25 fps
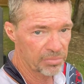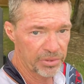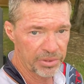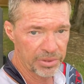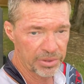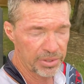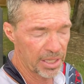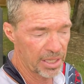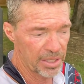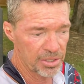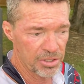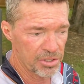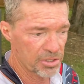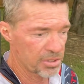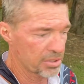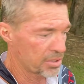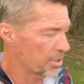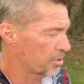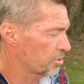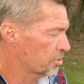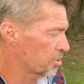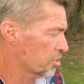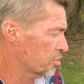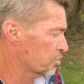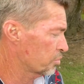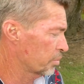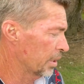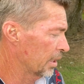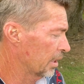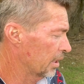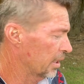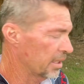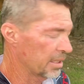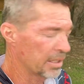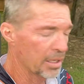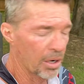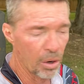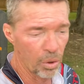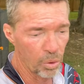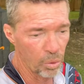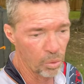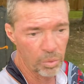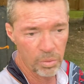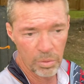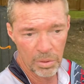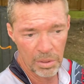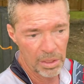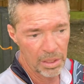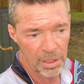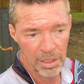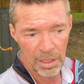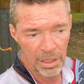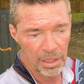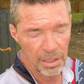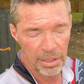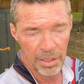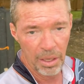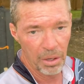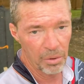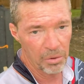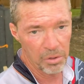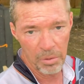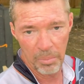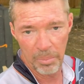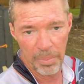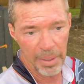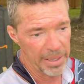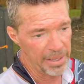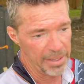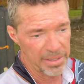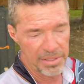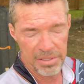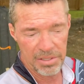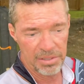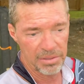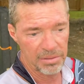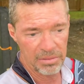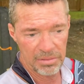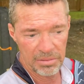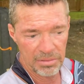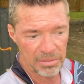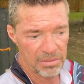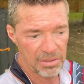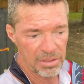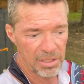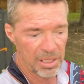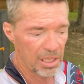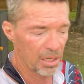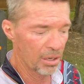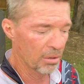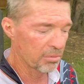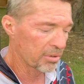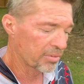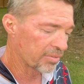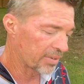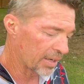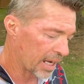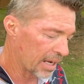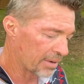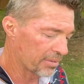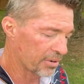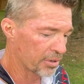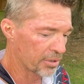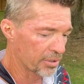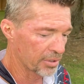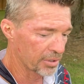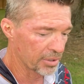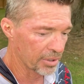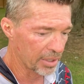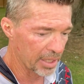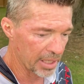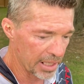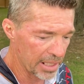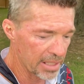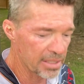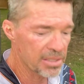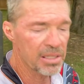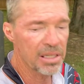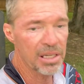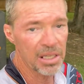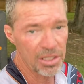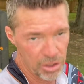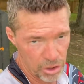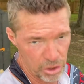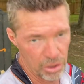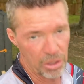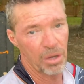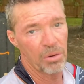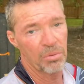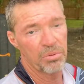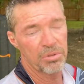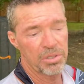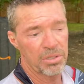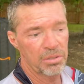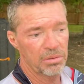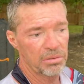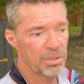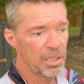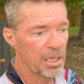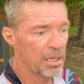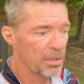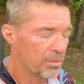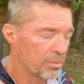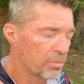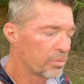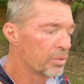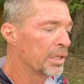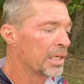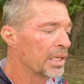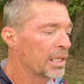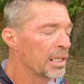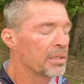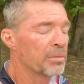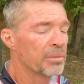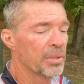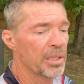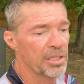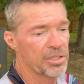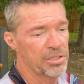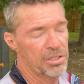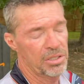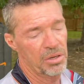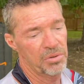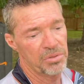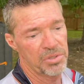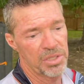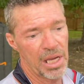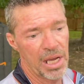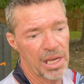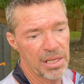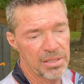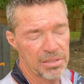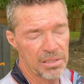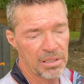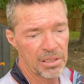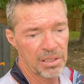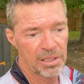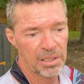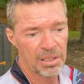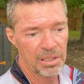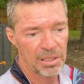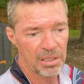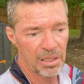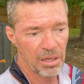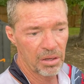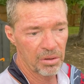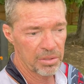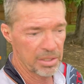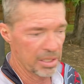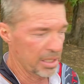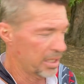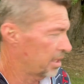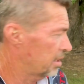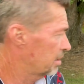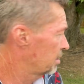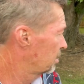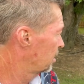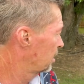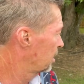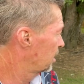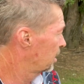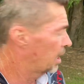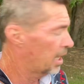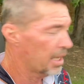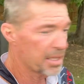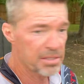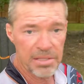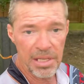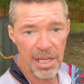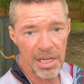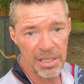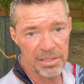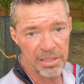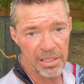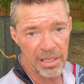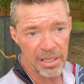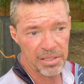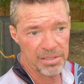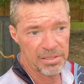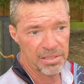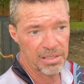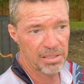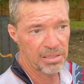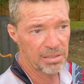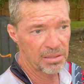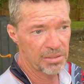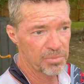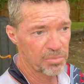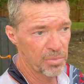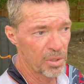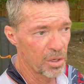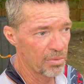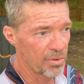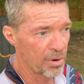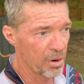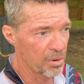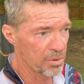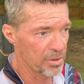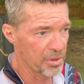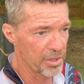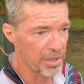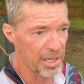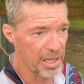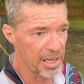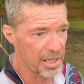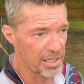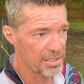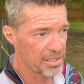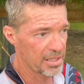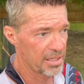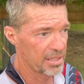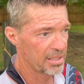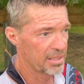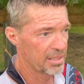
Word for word: There's, there's just really no, no comparison. You get over 500 grains, it shows. It really, really shows guys. Okay, that's that test. Let's move on to the next.